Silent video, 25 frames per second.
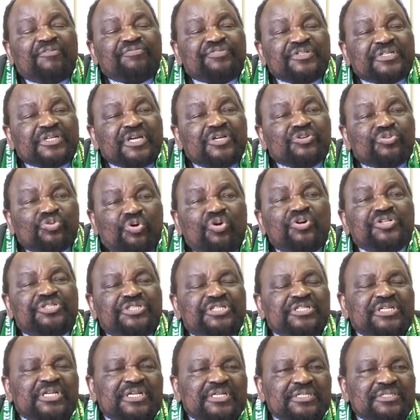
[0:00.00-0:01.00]
African
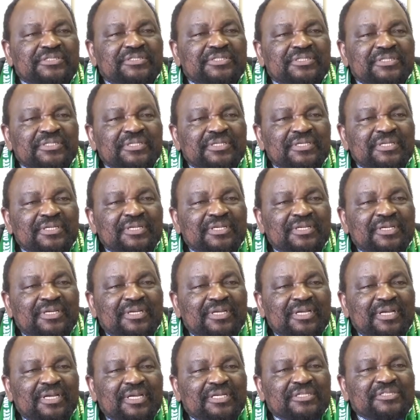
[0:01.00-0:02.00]
continent
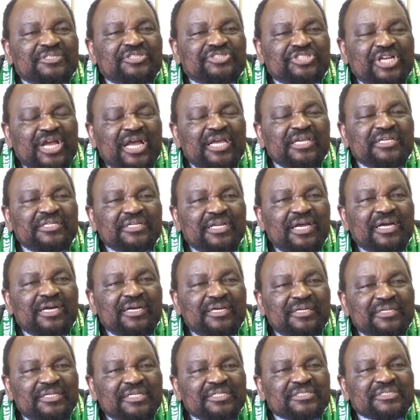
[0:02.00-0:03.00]
as China
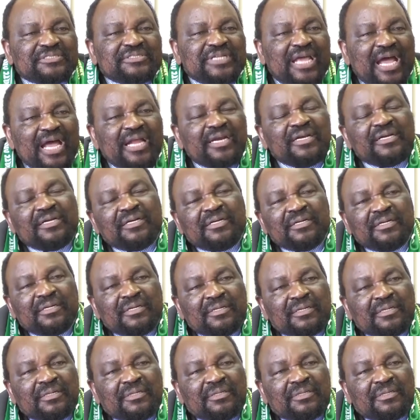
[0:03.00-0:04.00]
has done,
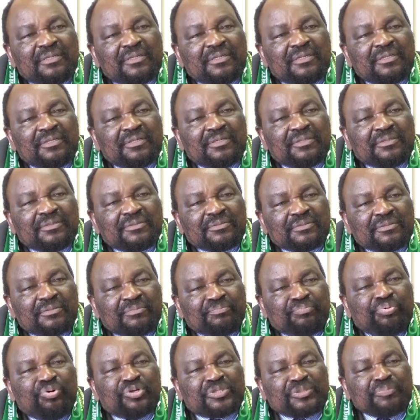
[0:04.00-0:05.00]

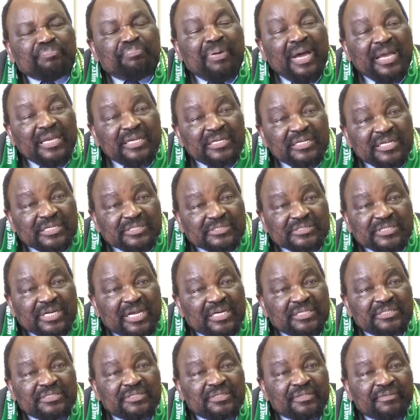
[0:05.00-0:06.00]
both
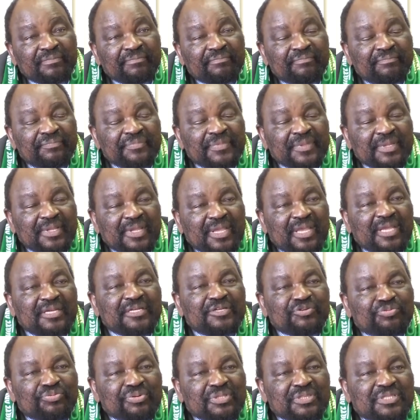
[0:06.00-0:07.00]
bilaterally
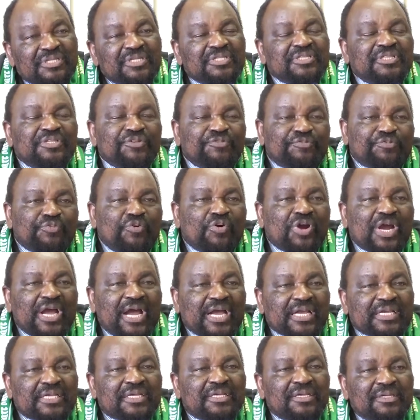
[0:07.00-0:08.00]
and within the
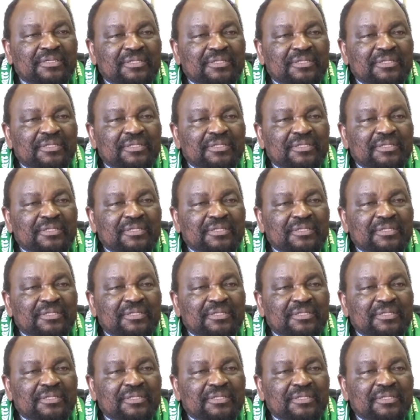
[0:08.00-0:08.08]
FOCAC